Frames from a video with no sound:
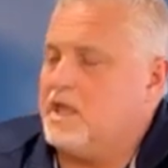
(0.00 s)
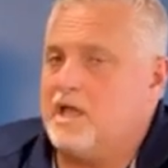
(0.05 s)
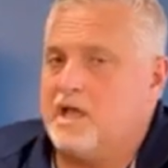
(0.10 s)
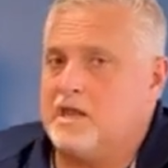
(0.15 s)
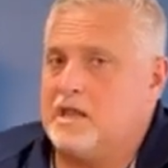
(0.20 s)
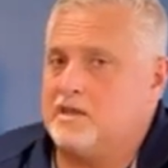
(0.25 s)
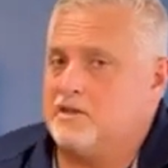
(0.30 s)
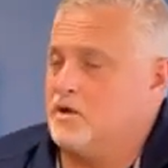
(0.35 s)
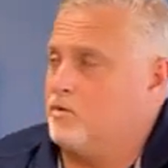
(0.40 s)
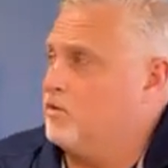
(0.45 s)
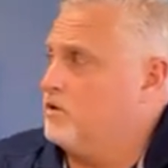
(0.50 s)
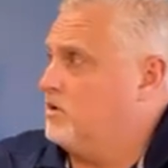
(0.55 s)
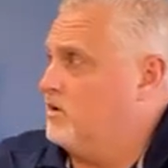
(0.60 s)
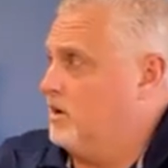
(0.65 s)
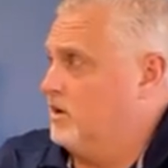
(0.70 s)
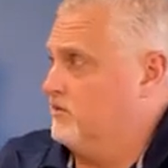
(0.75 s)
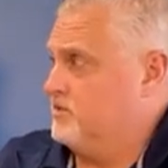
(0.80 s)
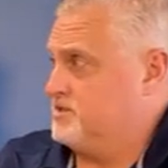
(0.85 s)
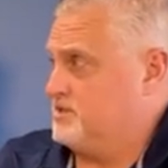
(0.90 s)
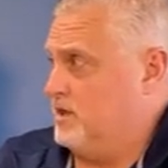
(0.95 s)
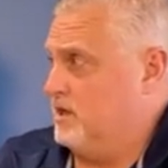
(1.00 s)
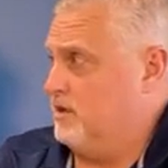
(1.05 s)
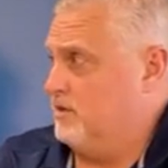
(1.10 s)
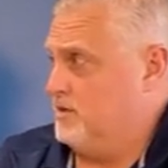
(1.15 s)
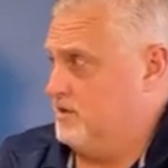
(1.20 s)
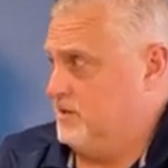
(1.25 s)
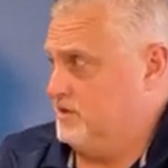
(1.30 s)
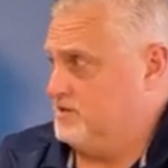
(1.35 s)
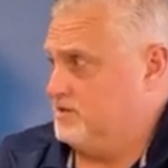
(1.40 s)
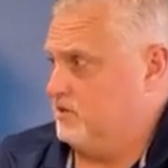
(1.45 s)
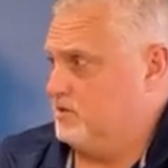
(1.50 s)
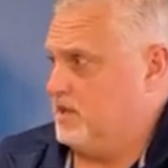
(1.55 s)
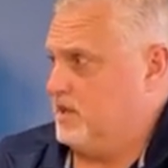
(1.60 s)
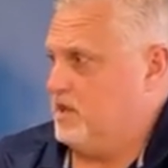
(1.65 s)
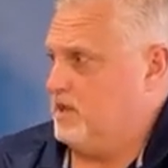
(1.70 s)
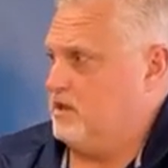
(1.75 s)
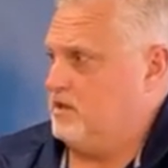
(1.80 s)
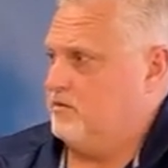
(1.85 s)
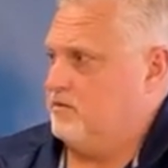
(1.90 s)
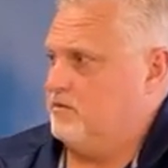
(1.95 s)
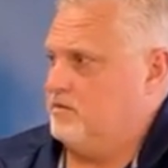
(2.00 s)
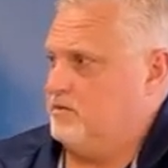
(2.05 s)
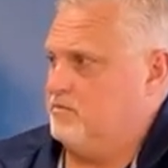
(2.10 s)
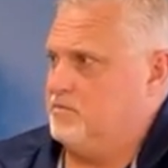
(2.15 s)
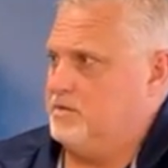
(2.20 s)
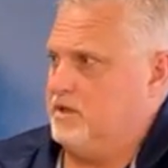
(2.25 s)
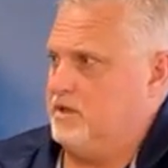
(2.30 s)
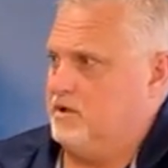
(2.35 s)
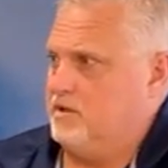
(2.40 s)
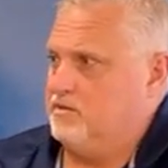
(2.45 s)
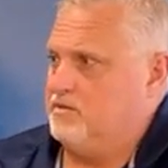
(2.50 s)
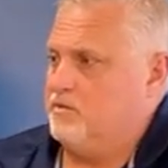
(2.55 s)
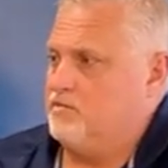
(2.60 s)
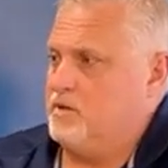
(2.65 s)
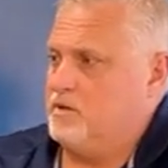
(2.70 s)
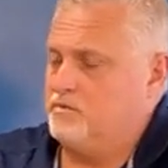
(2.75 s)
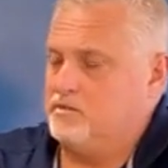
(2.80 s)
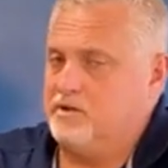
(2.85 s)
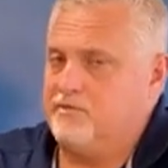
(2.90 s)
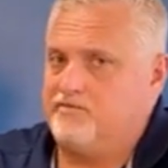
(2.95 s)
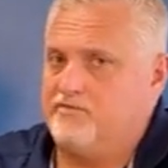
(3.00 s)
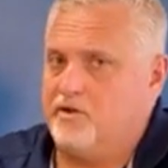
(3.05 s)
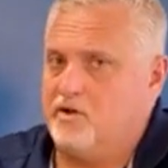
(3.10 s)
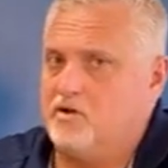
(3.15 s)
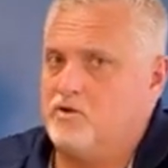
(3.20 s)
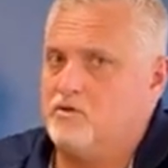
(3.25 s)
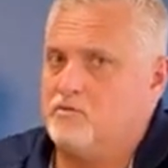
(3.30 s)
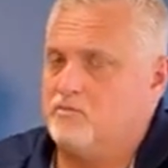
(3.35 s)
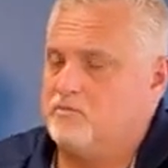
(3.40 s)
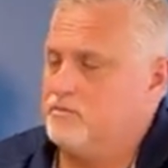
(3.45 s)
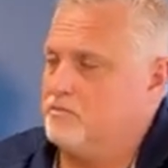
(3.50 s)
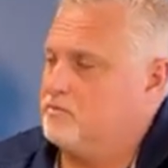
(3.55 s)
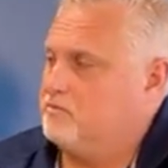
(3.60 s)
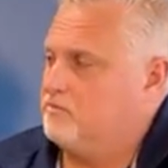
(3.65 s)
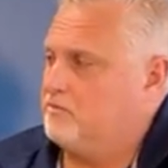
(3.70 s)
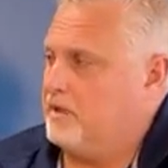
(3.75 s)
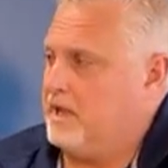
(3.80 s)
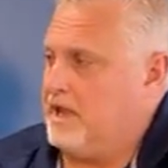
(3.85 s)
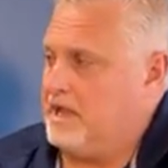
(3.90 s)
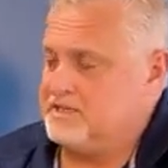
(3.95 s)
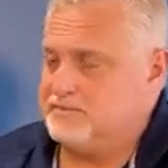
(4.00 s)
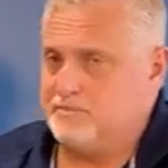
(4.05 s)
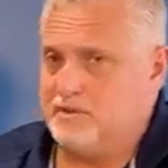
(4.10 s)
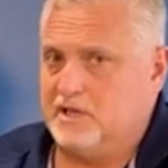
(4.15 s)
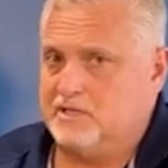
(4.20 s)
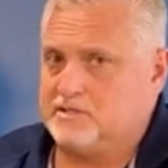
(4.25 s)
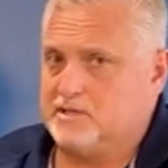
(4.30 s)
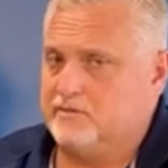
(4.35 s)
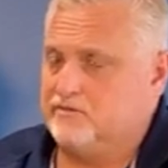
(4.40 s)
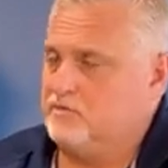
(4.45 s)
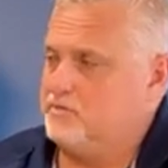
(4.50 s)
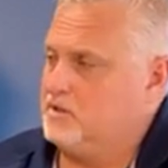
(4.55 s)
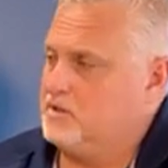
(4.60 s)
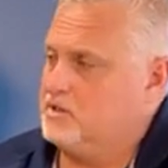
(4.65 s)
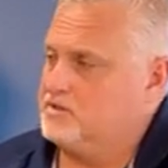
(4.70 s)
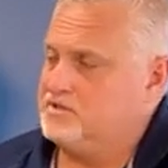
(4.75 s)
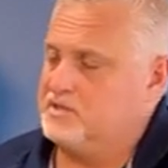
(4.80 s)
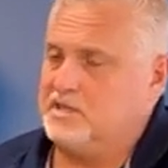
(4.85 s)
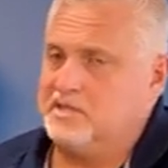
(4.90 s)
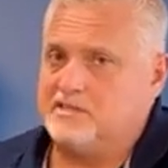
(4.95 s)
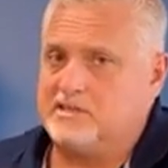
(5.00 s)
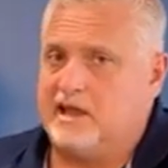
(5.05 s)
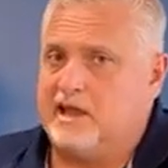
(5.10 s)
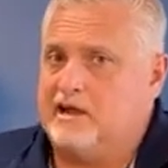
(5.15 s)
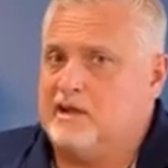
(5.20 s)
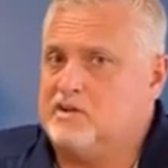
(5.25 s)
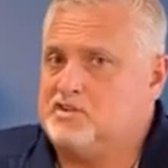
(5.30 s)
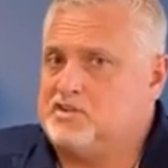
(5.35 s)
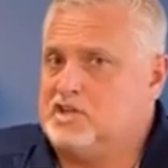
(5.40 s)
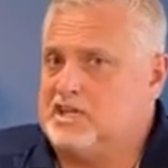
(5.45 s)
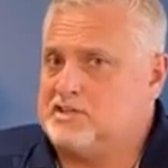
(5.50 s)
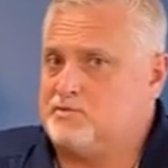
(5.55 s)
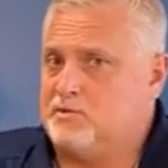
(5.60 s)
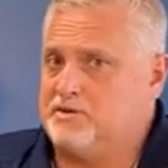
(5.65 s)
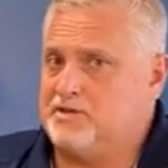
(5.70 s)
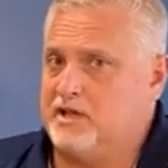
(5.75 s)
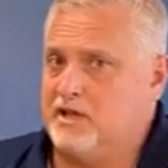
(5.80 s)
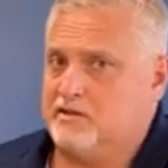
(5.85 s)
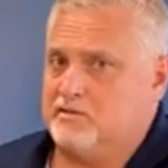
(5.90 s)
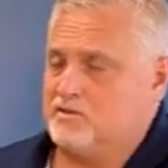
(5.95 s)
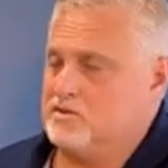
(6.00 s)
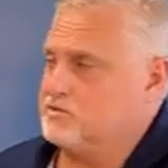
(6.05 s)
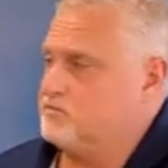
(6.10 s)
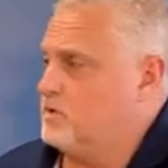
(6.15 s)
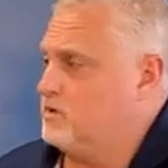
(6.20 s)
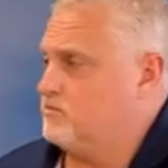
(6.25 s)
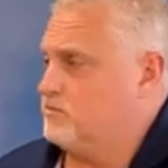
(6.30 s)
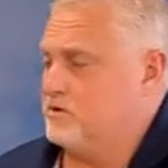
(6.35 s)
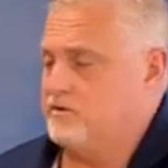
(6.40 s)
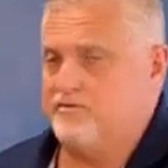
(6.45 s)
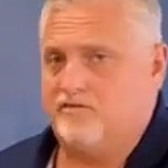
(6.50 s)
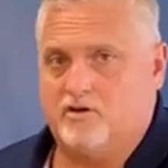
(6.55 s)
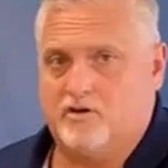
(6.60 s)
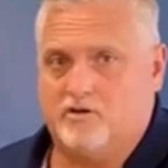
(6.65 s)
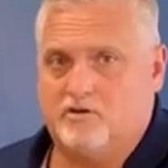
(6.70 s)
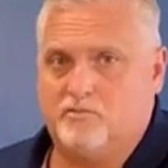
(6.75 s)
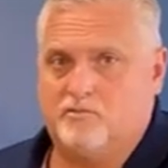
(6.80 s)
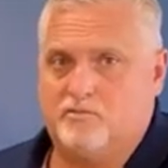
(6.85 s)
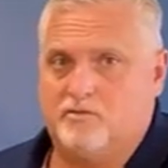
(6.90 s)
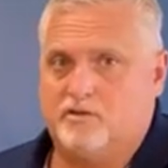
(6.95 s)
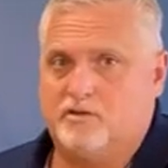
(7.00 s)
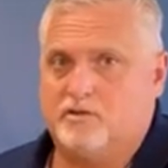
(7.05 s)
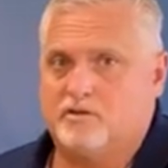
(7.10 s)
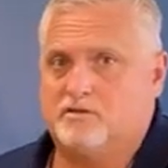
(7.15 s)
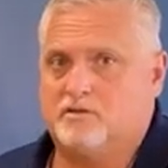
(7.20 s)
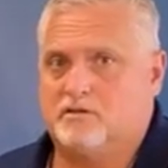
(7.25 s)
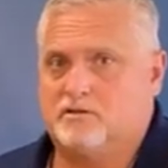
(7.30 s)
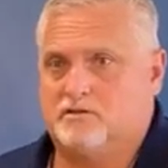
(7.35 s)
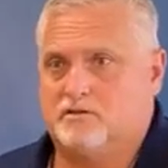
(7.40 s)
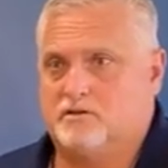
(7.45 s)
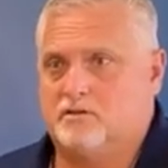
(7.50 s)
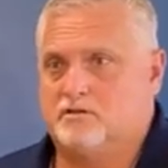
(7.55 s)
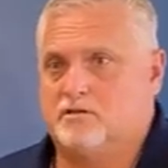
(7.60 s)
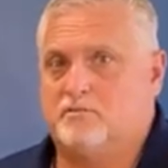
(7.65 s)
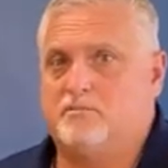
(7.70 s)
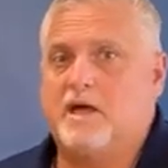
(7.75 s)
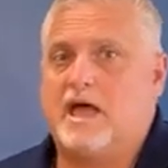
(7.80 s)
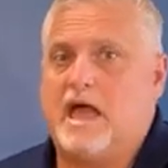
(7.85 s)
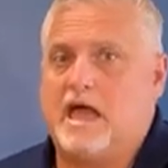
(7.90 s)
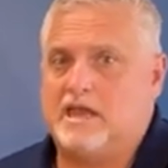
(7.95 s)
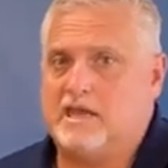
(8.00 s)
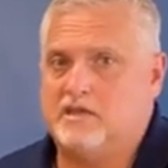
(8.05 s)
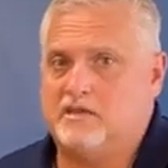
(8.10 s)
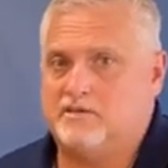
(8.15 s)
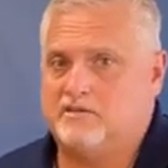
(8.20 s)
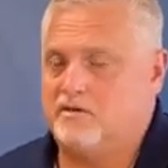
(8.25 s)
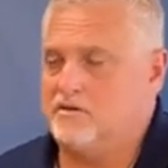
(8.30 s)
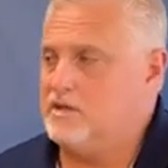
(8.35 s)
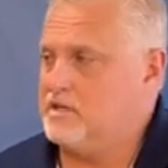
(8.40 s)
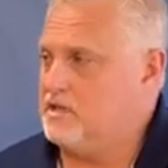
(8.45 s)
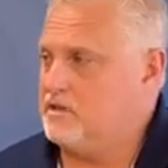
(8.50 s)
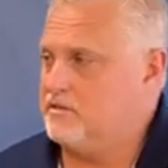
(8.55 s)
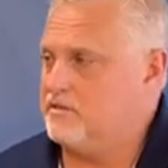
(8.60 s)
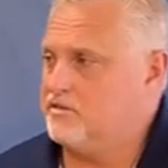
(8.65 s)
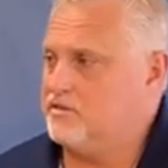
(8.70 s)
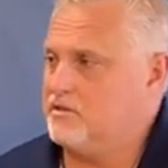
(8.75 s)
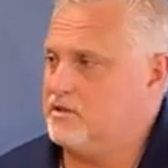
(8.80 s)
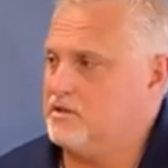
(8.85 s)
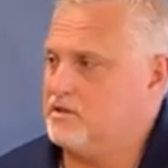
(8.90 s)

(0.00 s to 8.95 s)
Yeah, and I don't want to oversell this, okay, on the memory foam aspects of it, because the entire chest protector is memory foam. The padding underneath